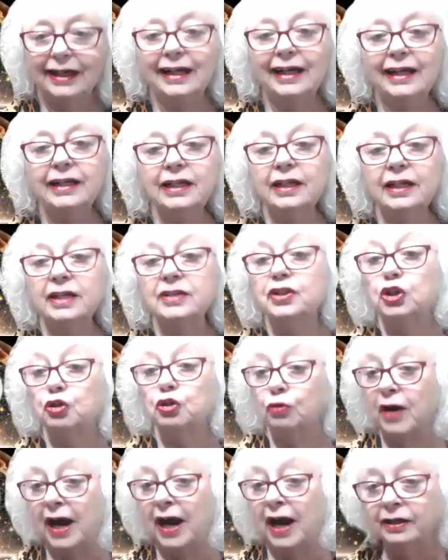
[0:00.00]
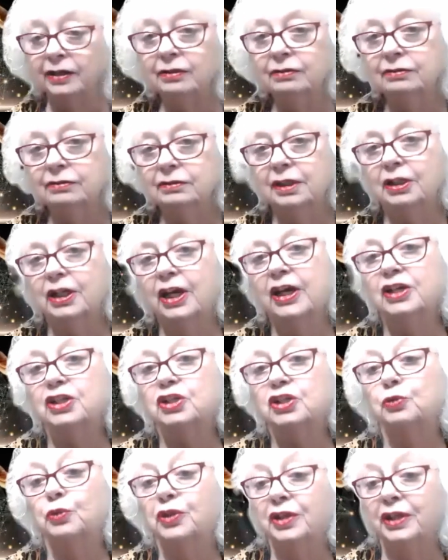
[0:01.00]
In it is a tracker that
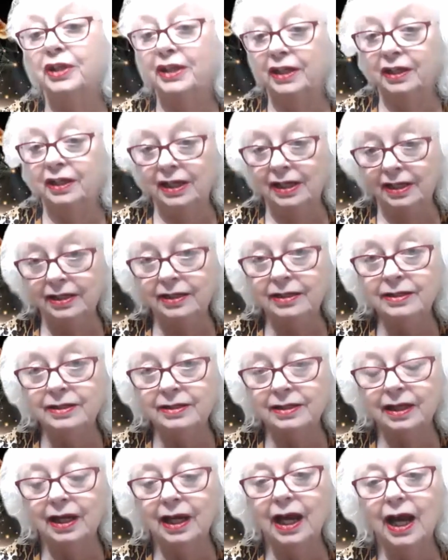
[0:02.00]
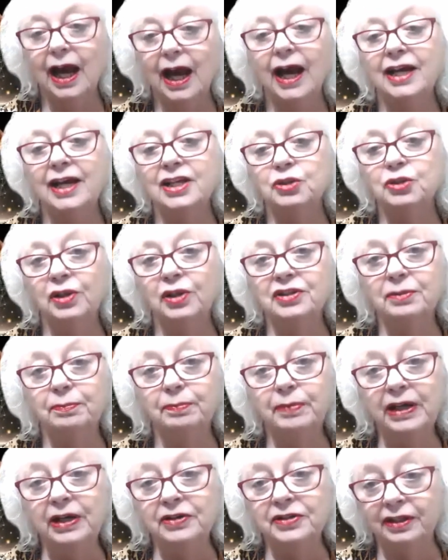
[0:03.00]
tracks where the kid is, as well as the
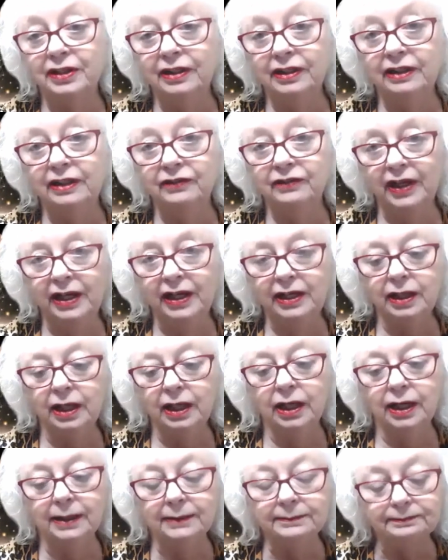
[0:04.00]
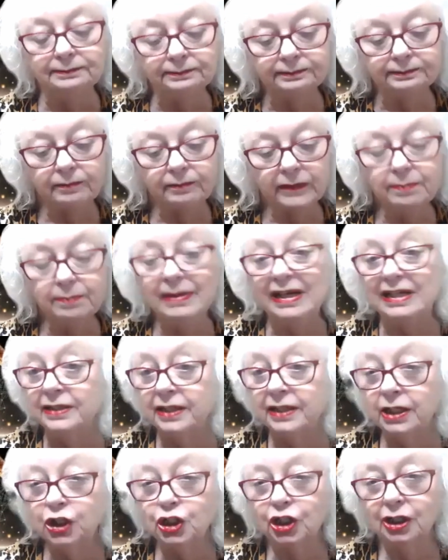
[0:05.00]
parents can leave a
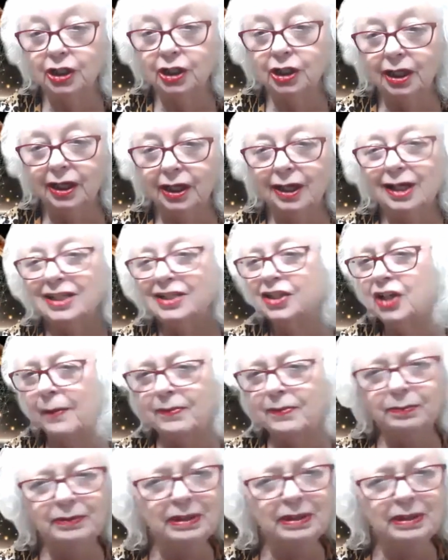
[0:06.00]
message, stop the